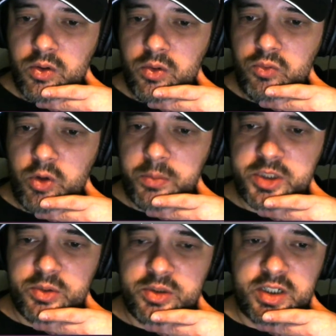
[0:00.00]
Rob
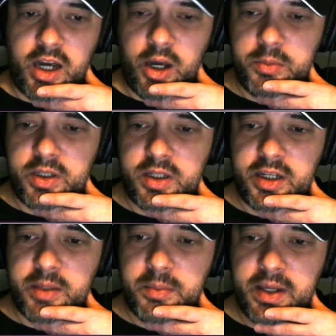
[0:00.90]
Tilson, I hope you can
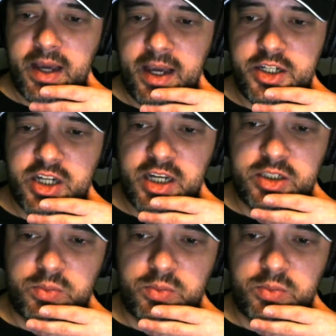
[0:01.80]
hear me. Hey James,